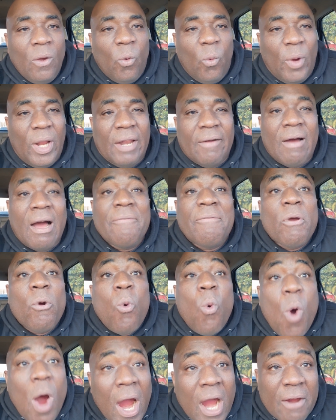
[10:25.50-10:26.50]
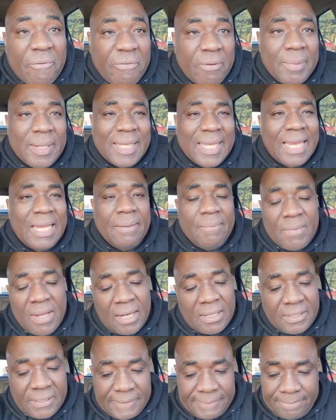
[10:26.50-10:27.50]
We don't have a war for me tell him
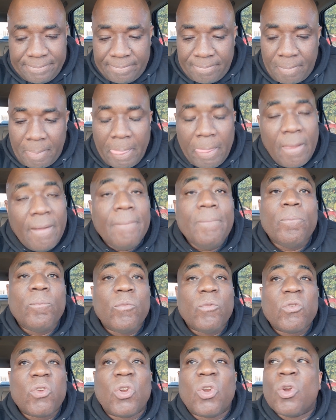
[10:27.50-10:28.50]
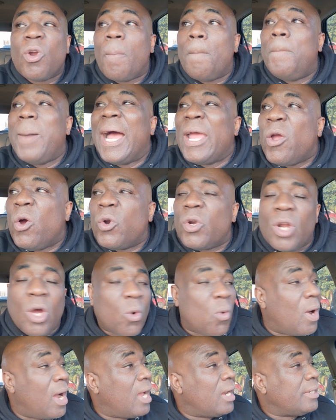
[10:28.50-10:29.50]
that. So no buy out no
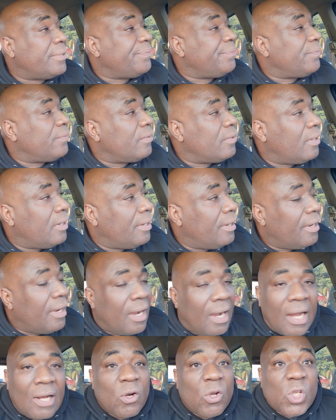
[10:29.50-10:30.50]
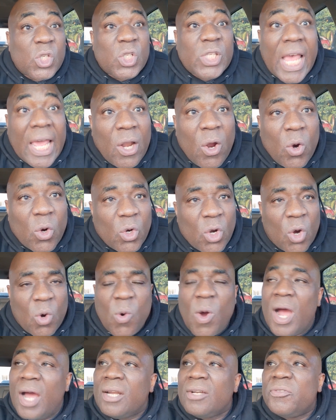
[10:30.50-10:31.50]
go on. And no sell out no
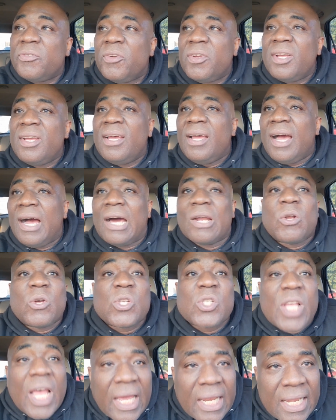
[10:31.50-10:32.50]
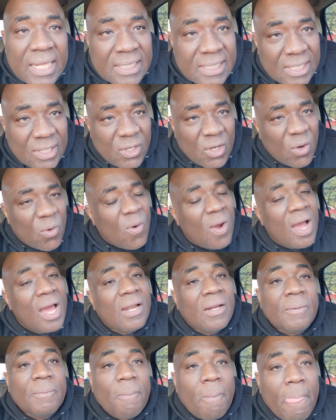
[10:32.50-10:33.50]
go on. And no silence no go on.
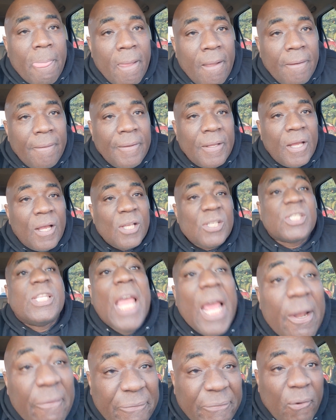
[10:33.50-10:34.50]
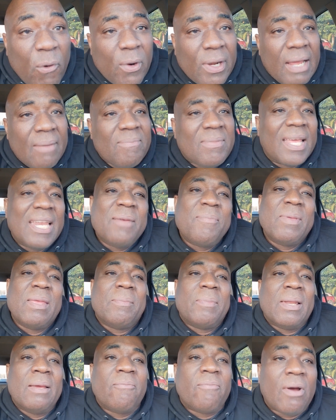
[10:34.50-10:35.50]
Still fool them take the
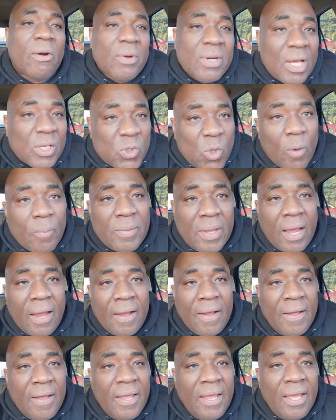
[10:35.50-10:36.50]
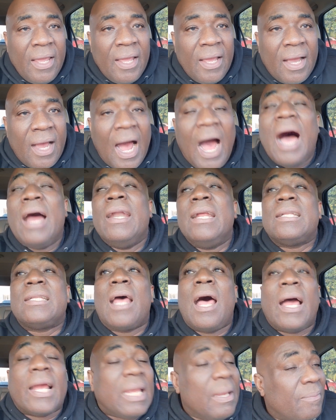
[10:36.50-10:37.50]
people in power with something. All the
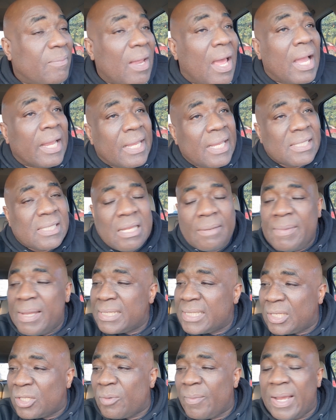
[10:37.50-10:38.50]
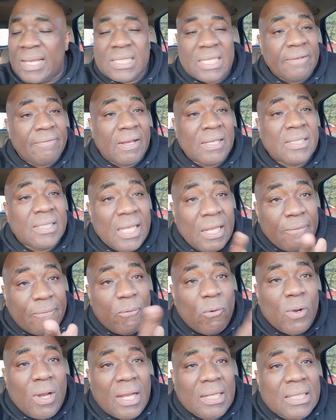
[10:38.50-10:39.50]
talk yesterday, I said to myself, I still
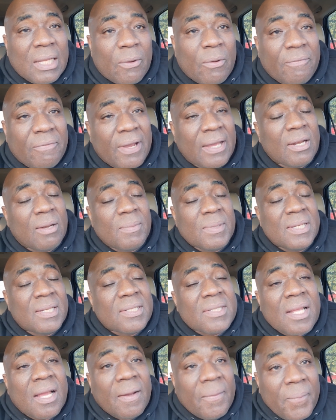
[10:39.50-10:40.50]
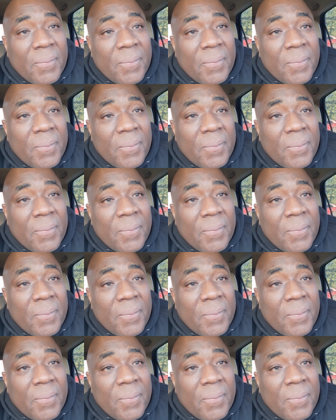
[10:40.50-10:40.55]
fool you take we find a minister.